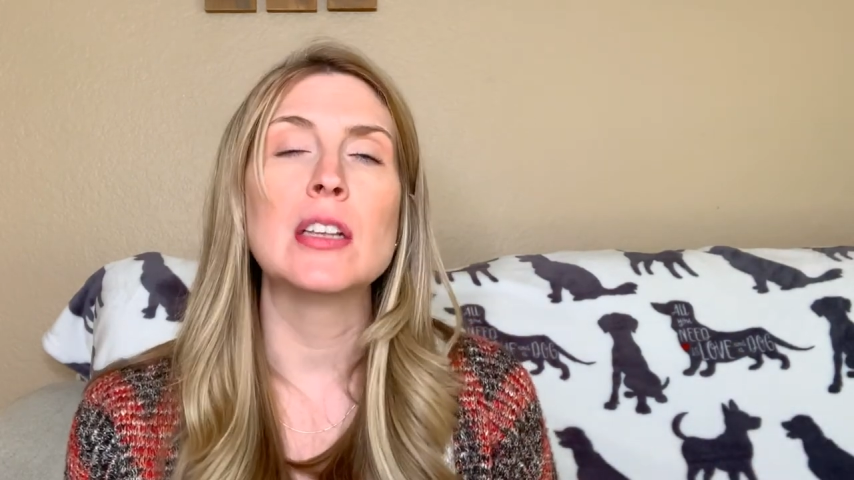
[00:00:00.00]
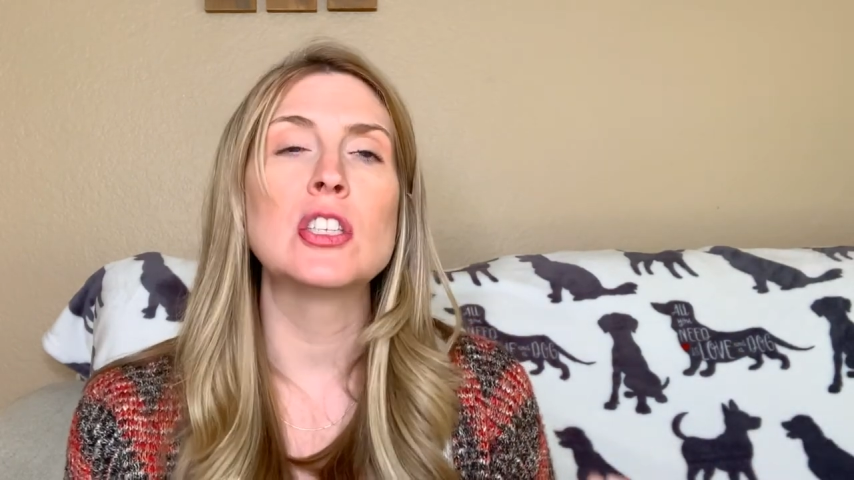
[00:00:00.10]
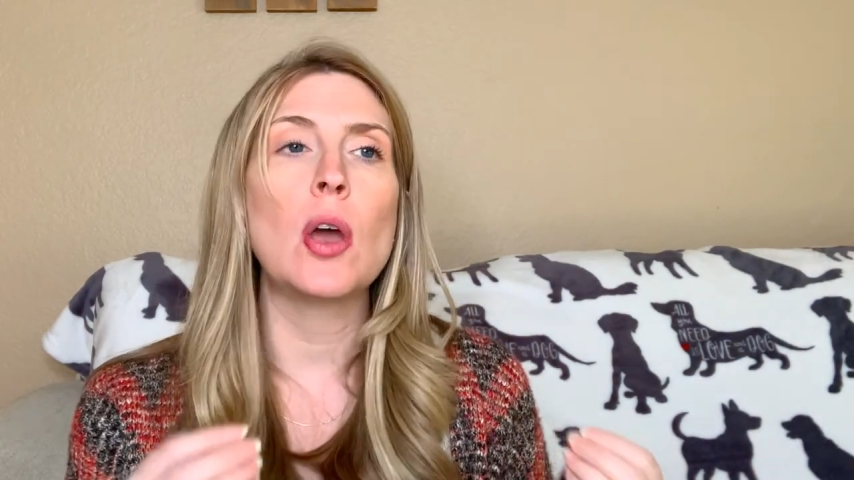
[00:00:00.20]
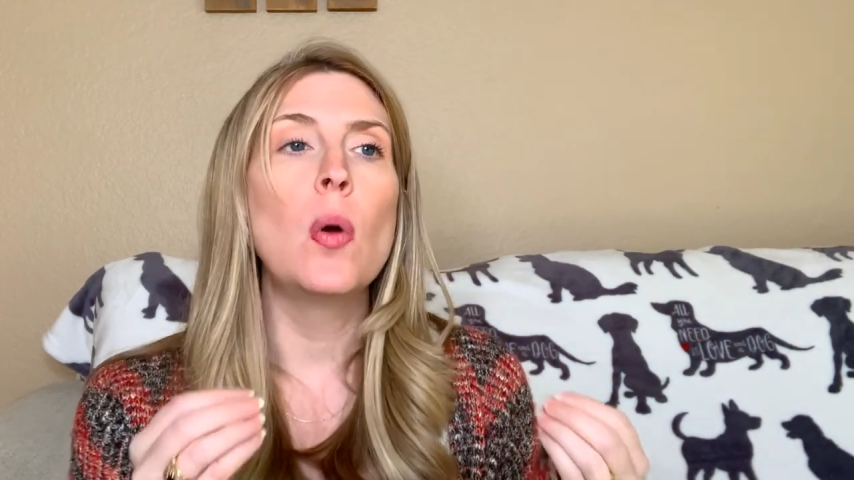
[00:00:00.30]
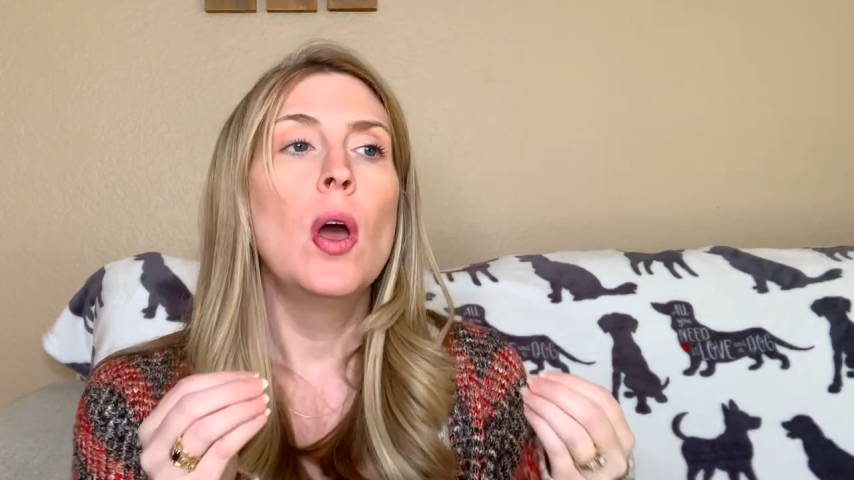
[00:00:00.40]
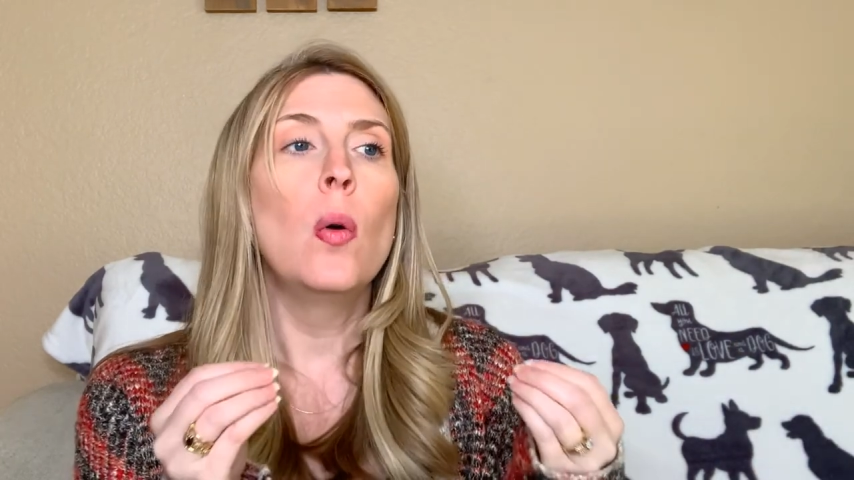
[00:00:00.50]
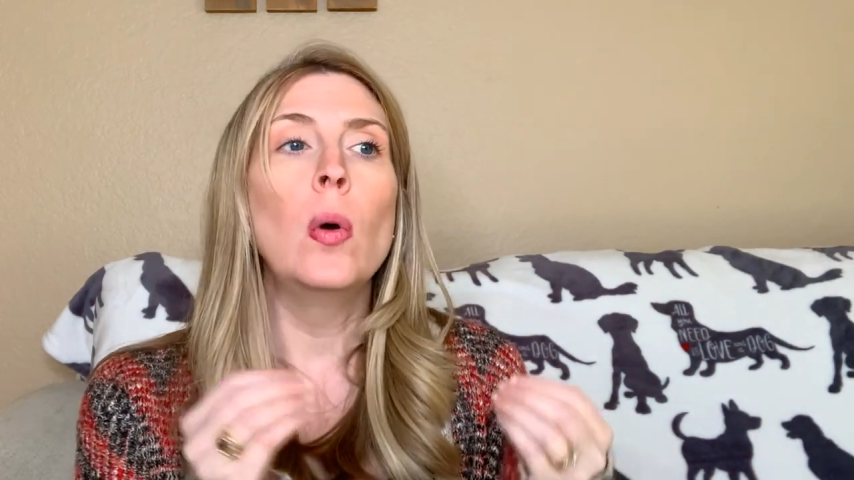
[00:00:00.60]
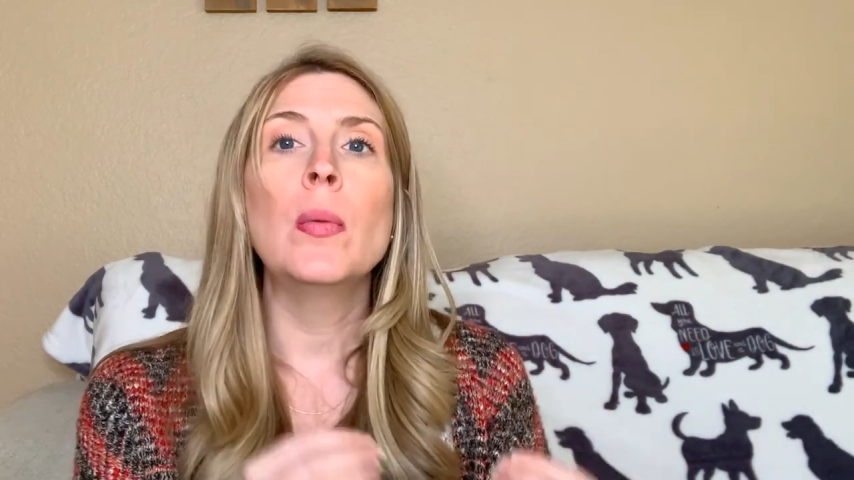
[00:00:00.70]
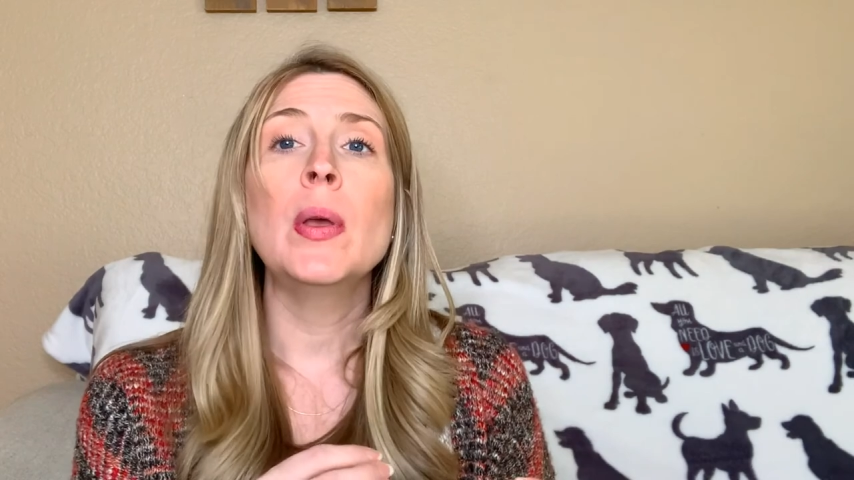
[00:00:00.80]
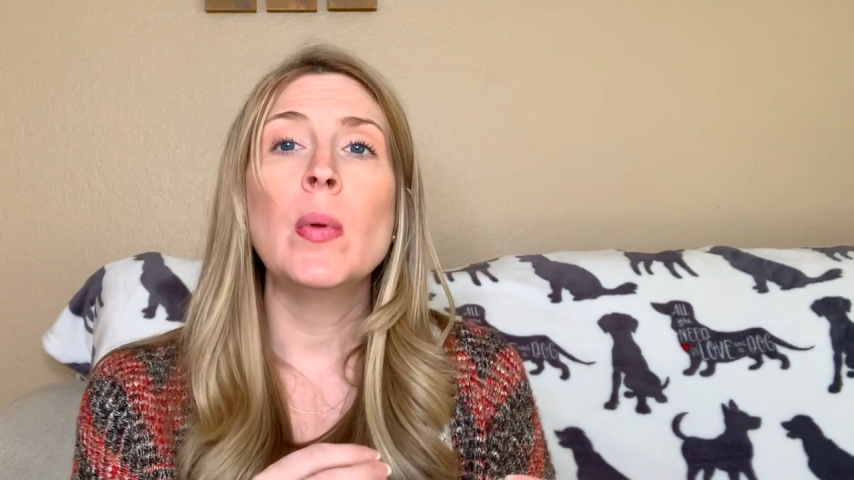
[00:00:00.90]
So
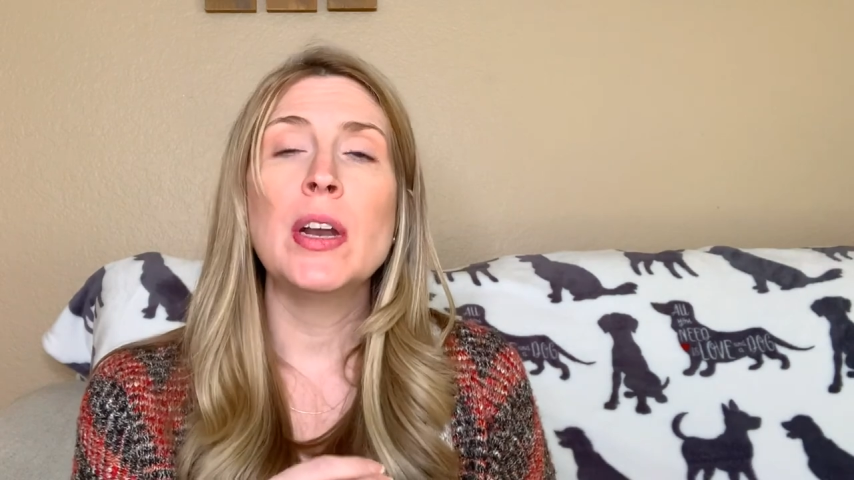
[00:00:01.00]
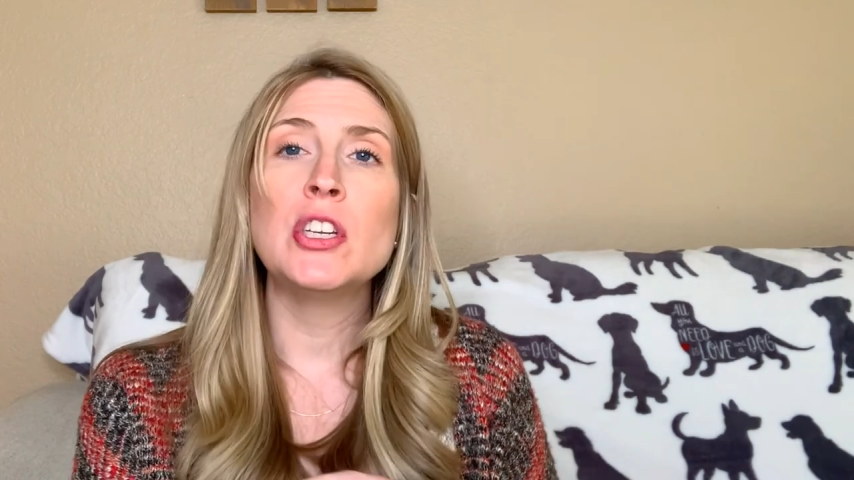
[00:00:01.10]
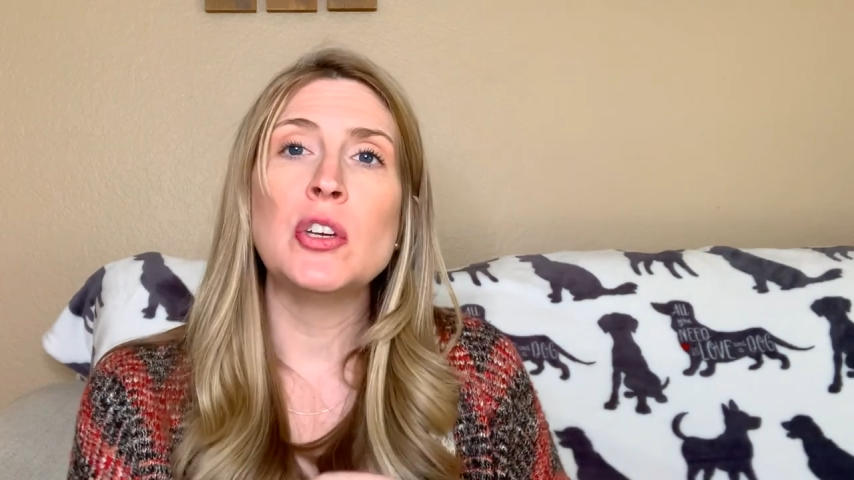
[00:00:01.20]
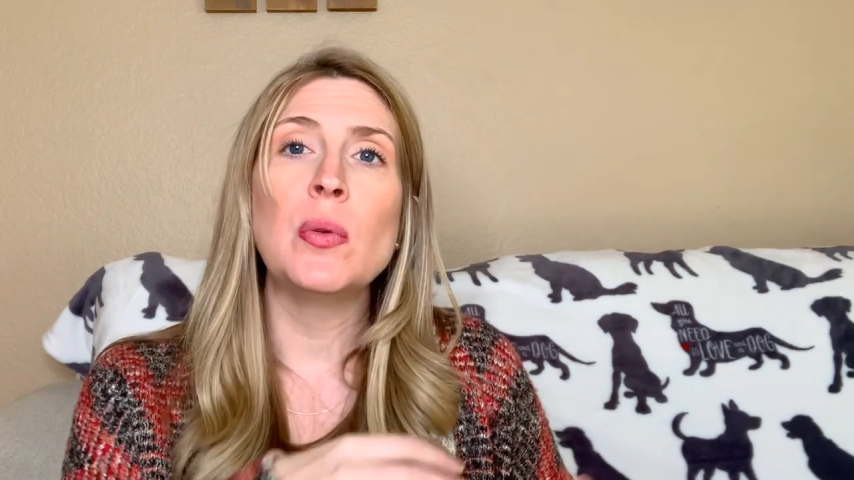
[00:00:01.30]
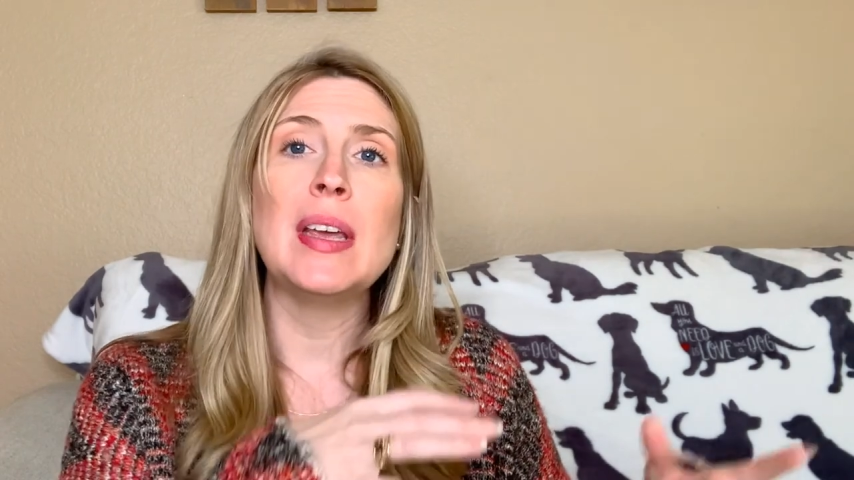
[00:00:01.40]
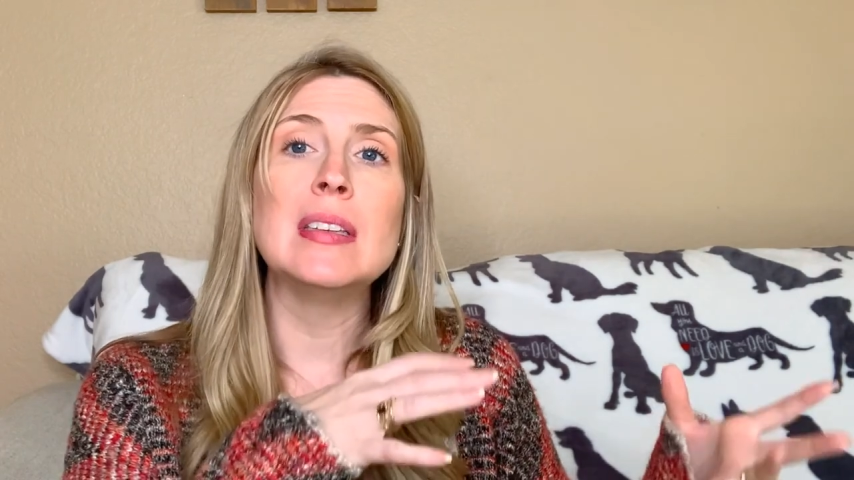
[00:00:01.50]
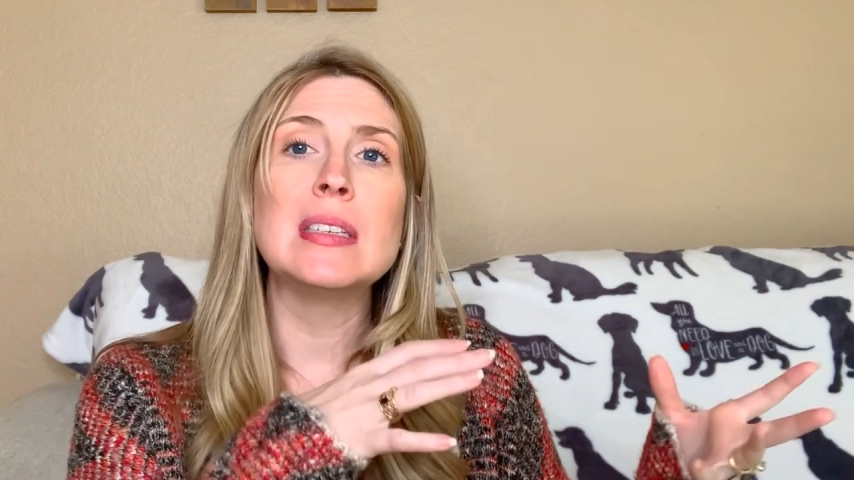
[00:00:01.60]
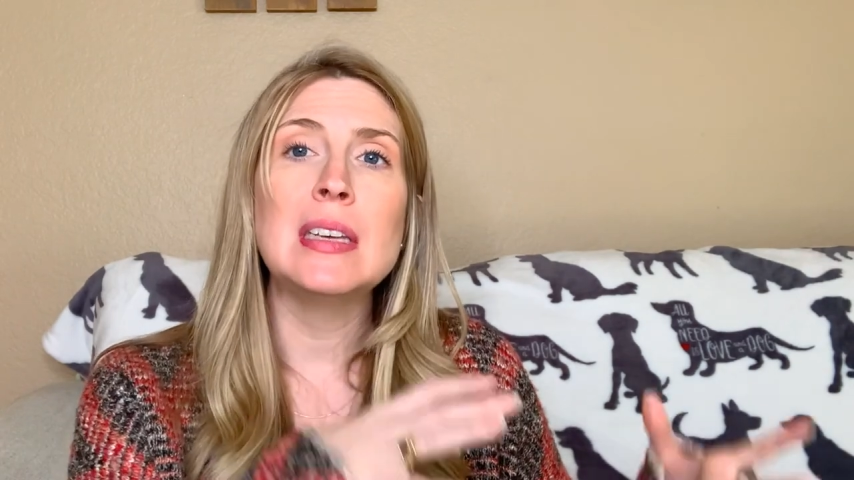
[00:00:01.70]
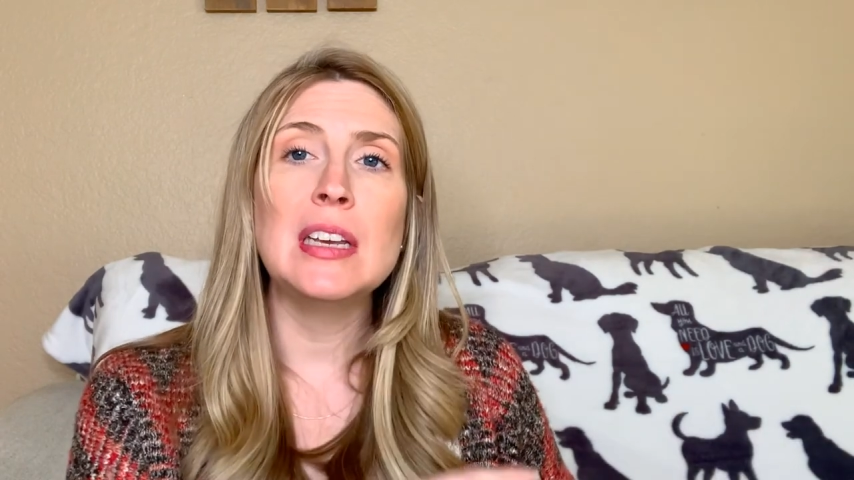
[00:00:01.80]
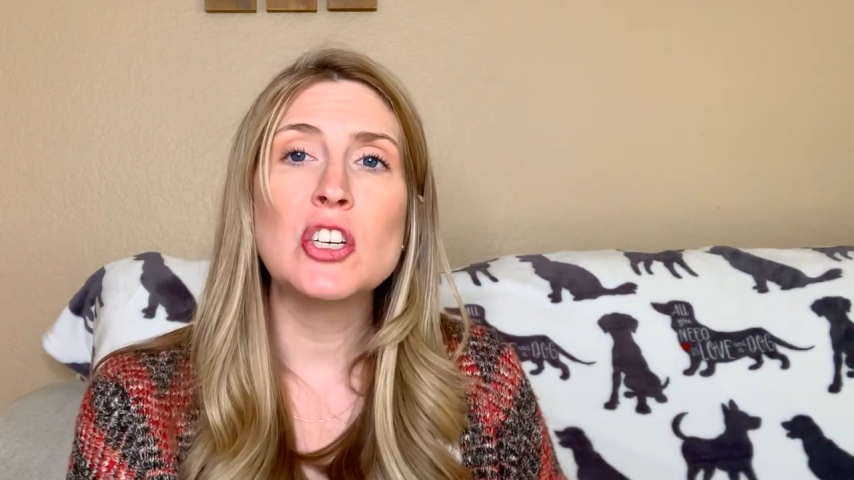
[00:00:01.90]
what we want to do is
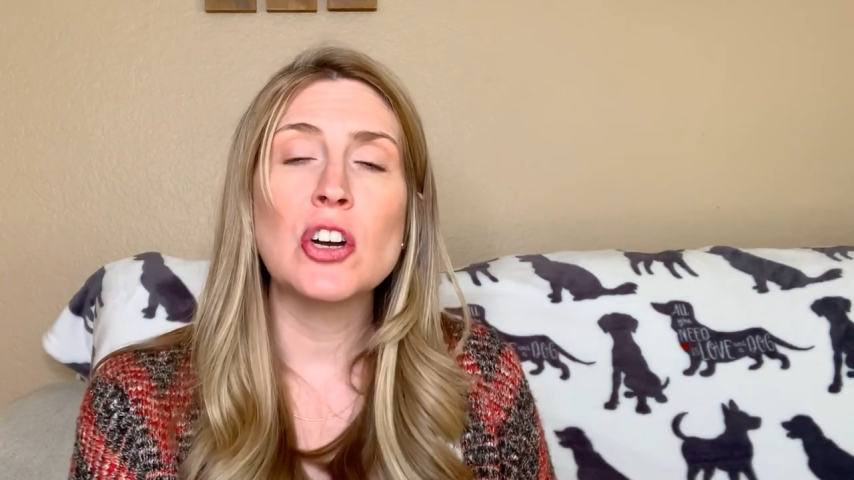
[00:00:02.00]
teach